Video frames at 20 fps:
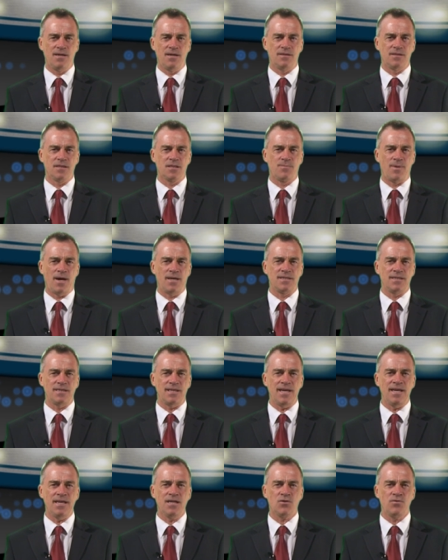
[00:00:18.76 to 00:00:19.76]
despite an
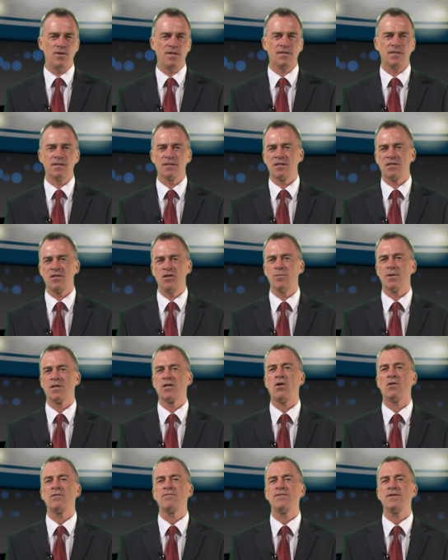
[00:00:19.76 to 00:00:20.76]
increase in consumer
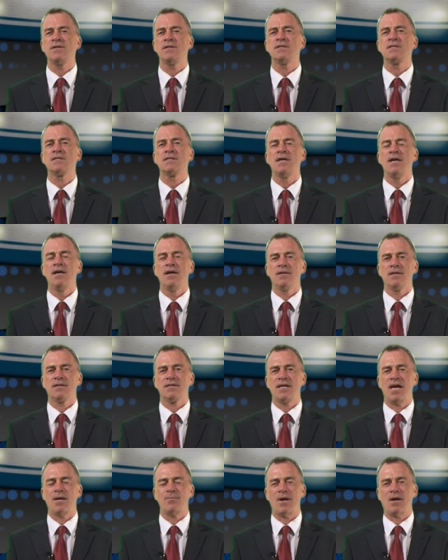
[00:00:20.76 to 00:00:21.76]
confidence
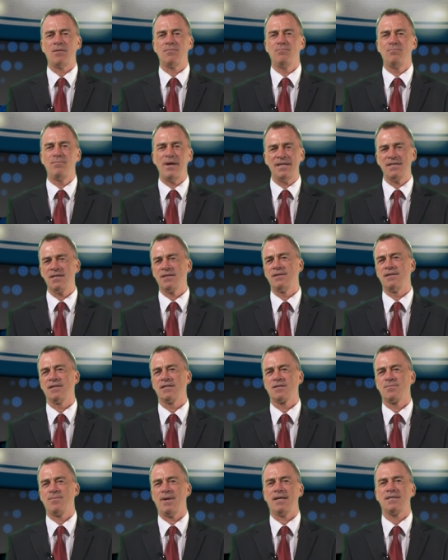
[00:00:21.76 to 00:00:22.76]
that came out better than
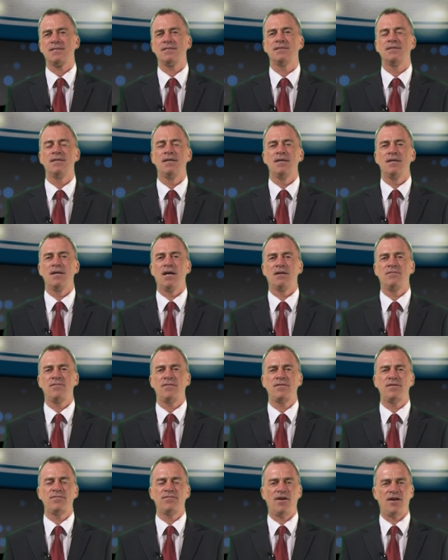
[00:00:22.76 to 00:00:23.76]
expected at
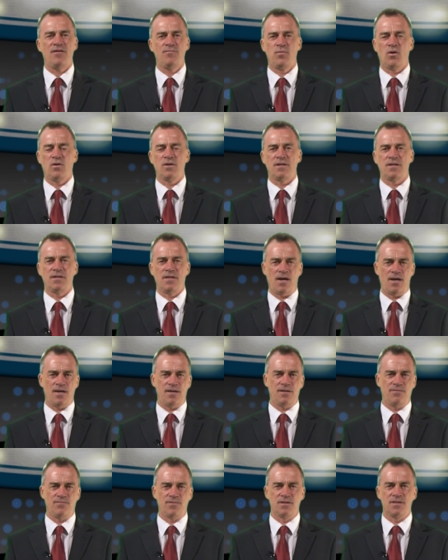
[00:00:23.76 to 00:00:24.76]

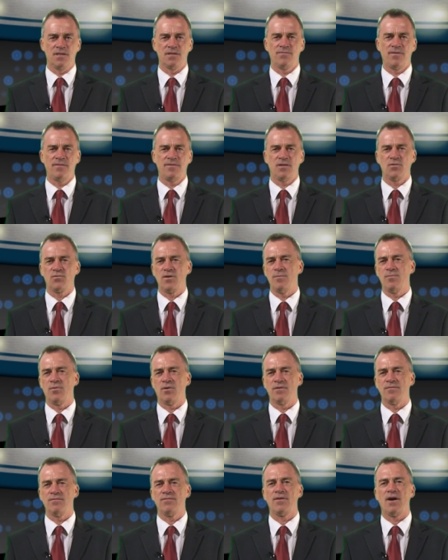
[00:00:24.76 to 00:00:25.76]
55.9 versus
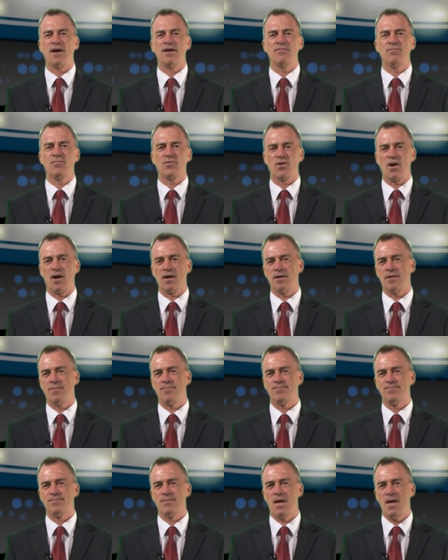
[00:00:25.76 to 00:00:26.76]
53.5 prior.
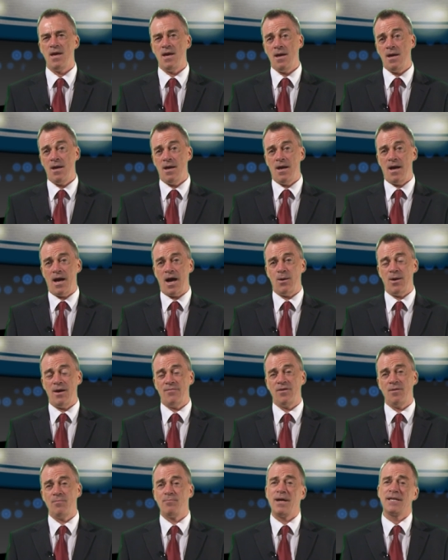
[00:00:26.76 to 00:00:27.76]

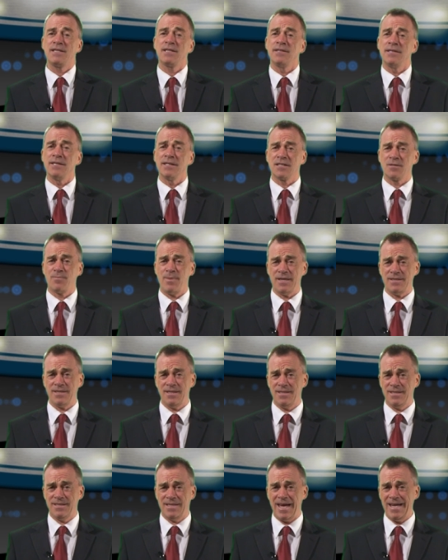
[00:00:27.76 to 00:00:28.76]
However, better than
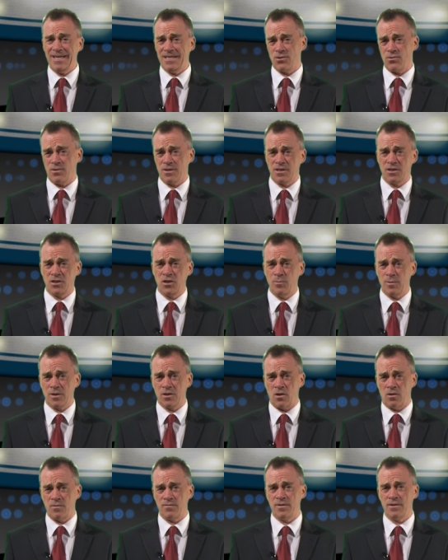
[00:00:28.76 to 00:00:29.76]
expected data on consumer
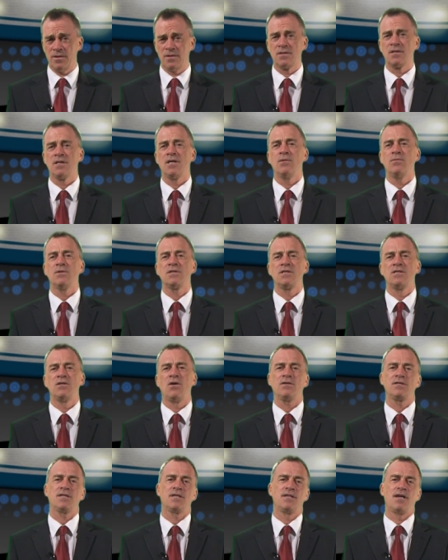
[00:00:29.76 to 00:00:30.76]
confidence was
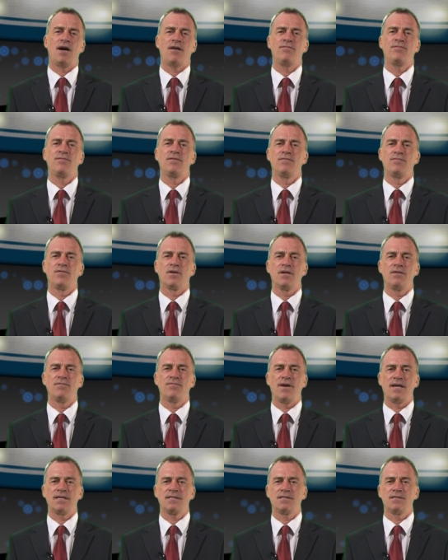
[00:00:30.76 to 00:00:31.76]
not enough for
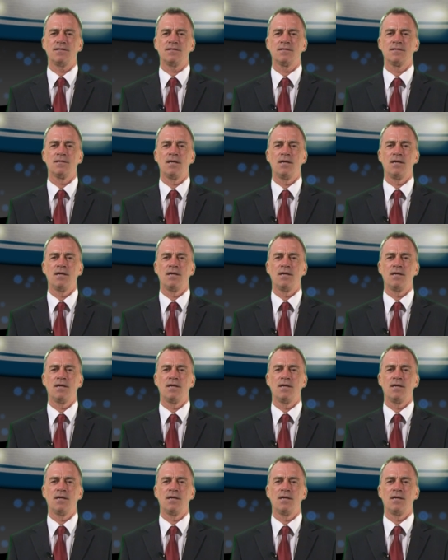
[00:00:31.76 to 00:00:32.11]
investors.